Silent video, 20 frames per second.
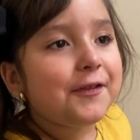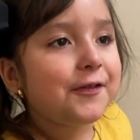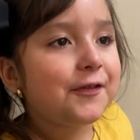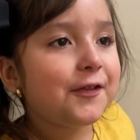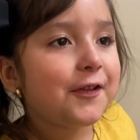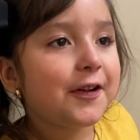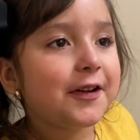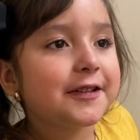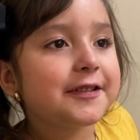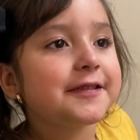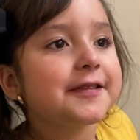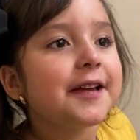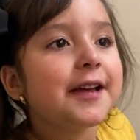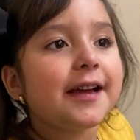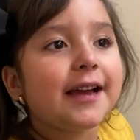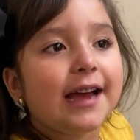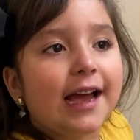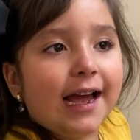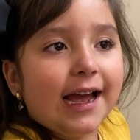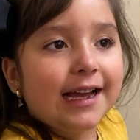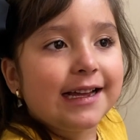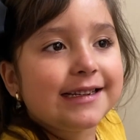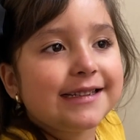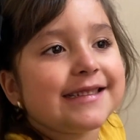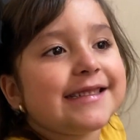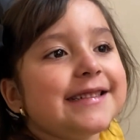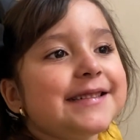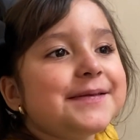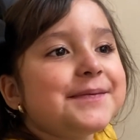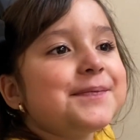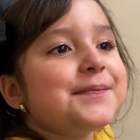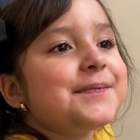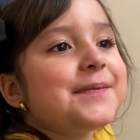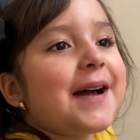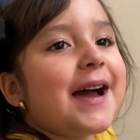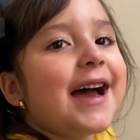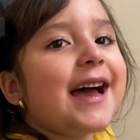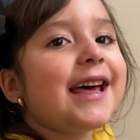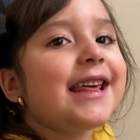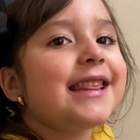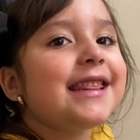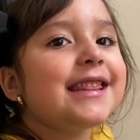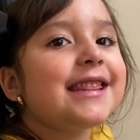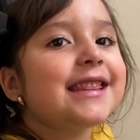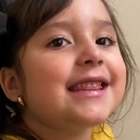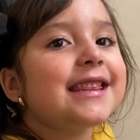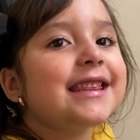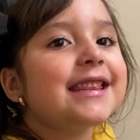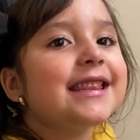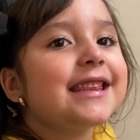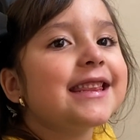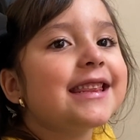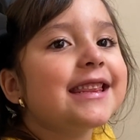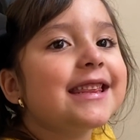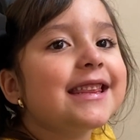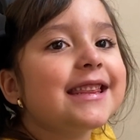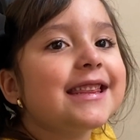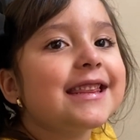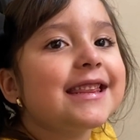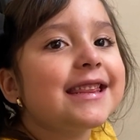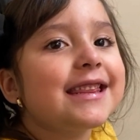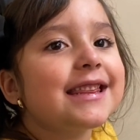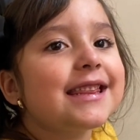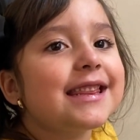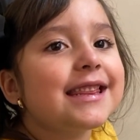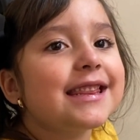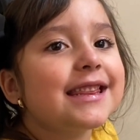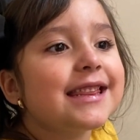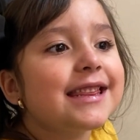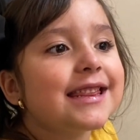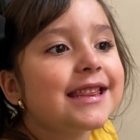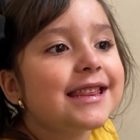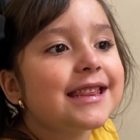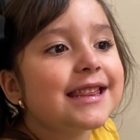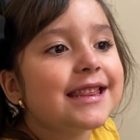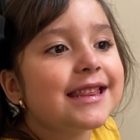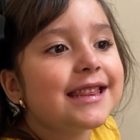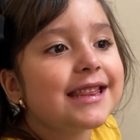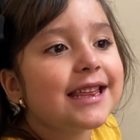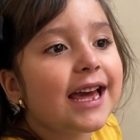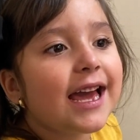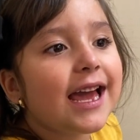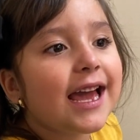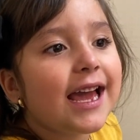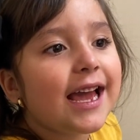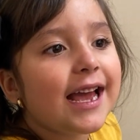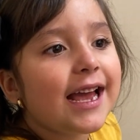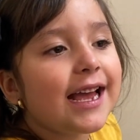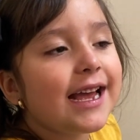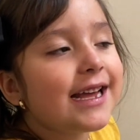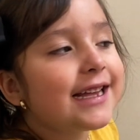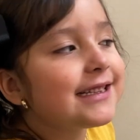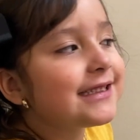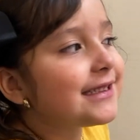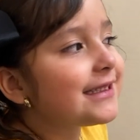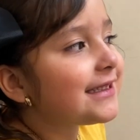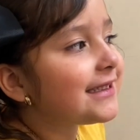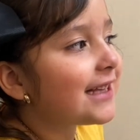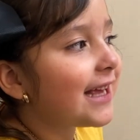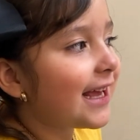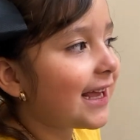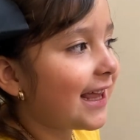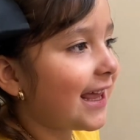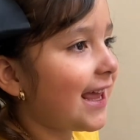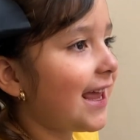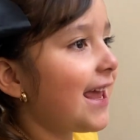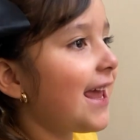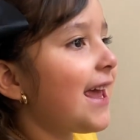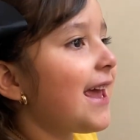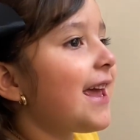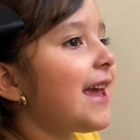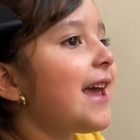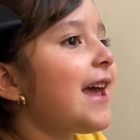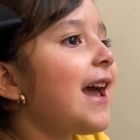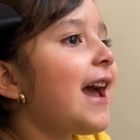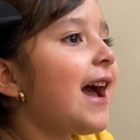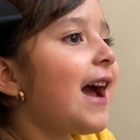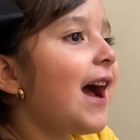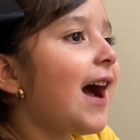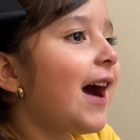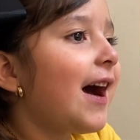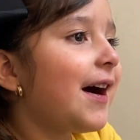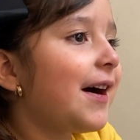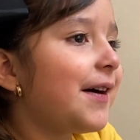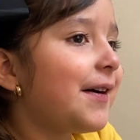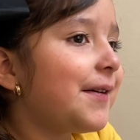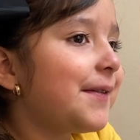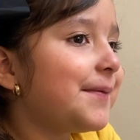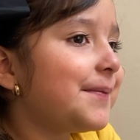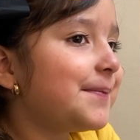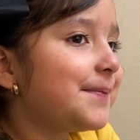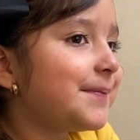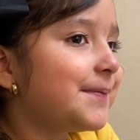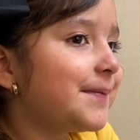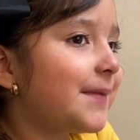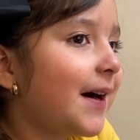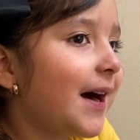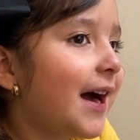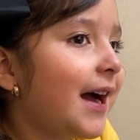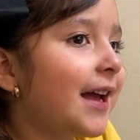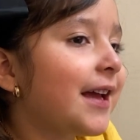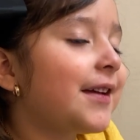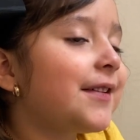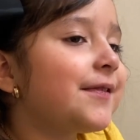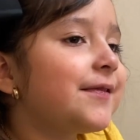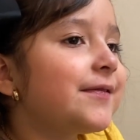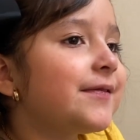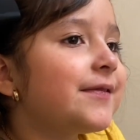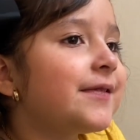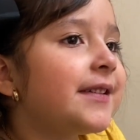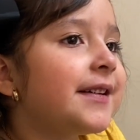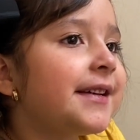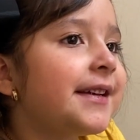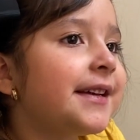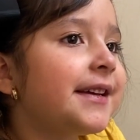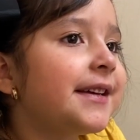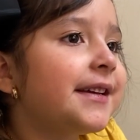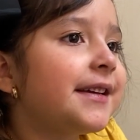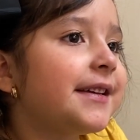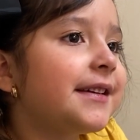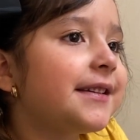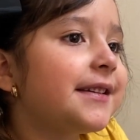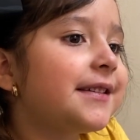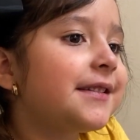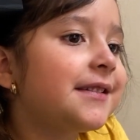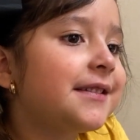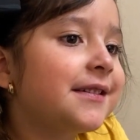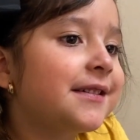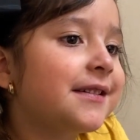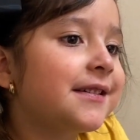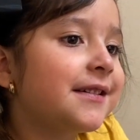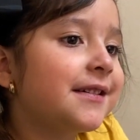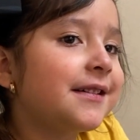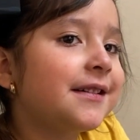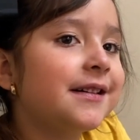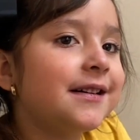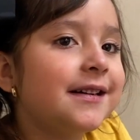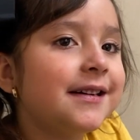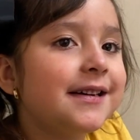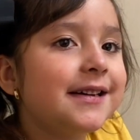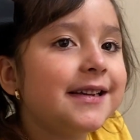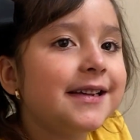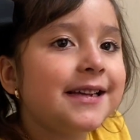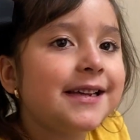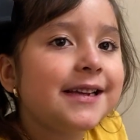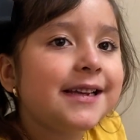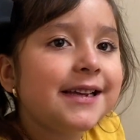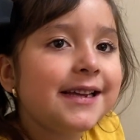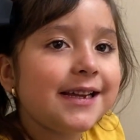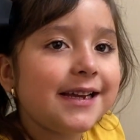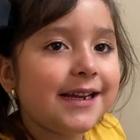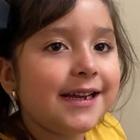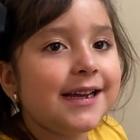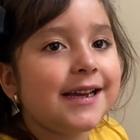First, I did math. Wow. Mm-hmm. And second, I went to eat.